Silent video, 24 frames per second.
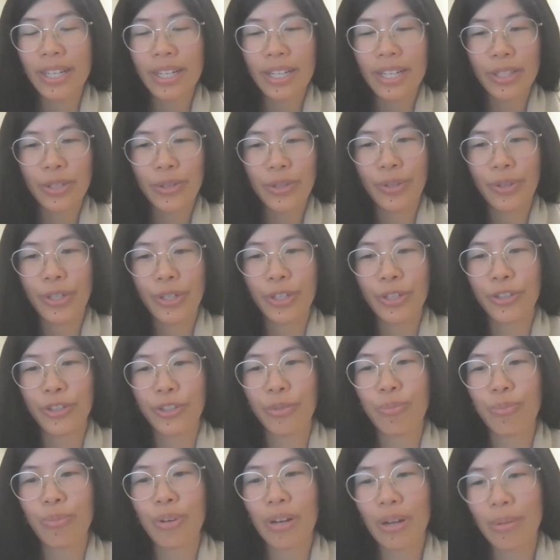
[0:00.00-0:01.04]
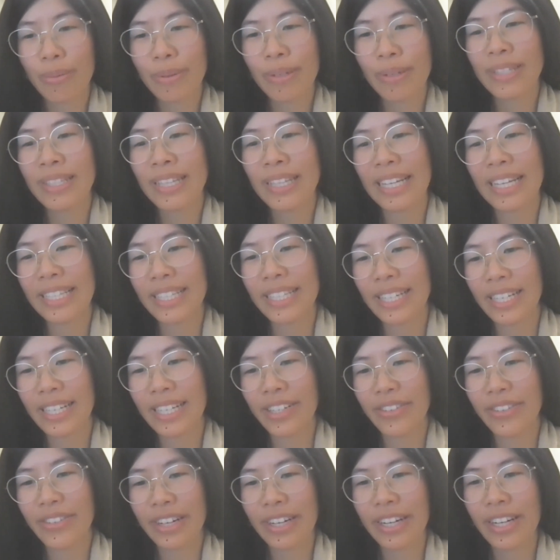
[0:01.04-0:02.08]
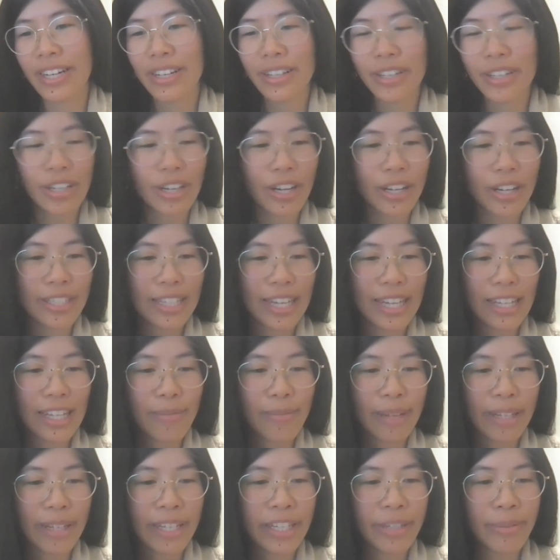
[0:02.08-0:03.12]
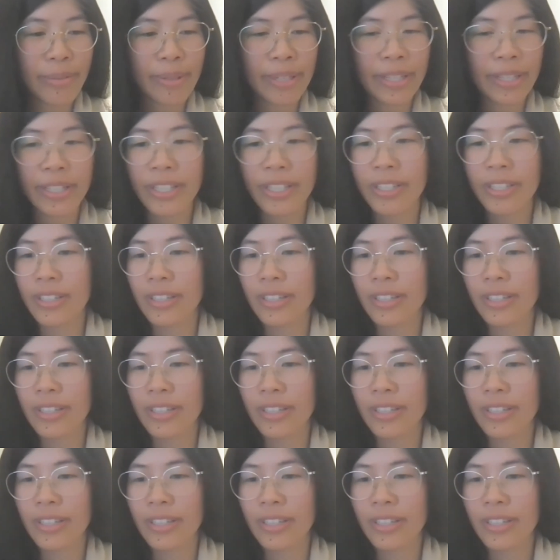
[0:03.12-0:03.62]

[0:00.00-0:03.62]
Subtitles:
to ensure proper data entry contact management?